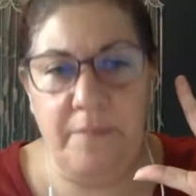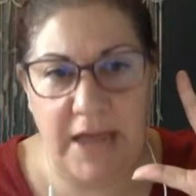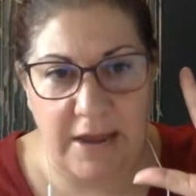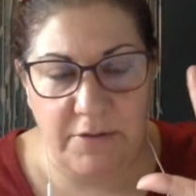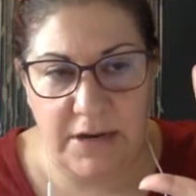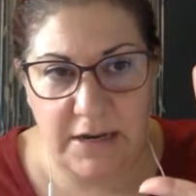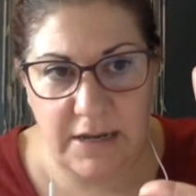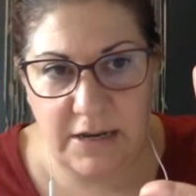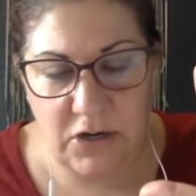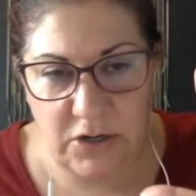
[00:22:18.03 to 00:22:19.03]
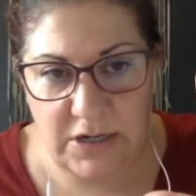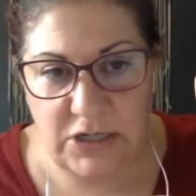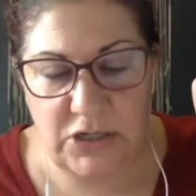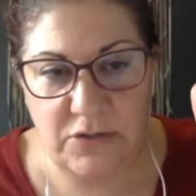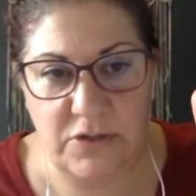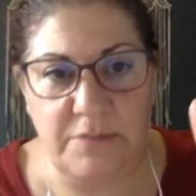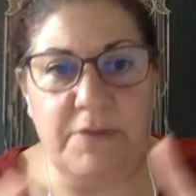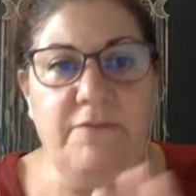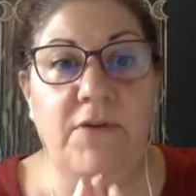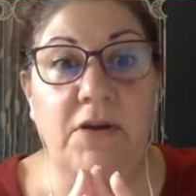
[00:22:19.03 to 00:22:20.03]
I would encourage you to
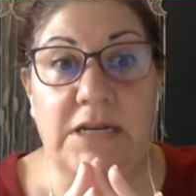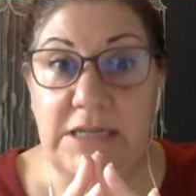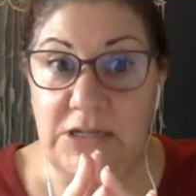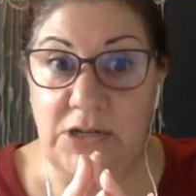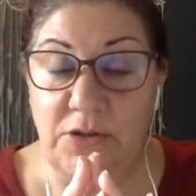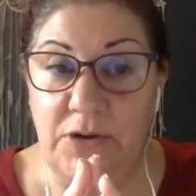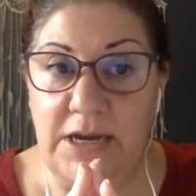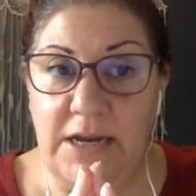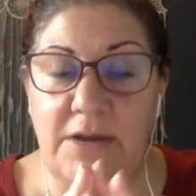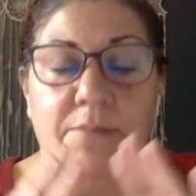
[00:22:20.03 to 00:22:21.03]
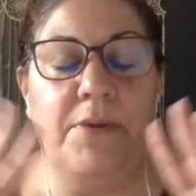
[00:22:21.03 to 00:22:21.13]
be very detail oriented,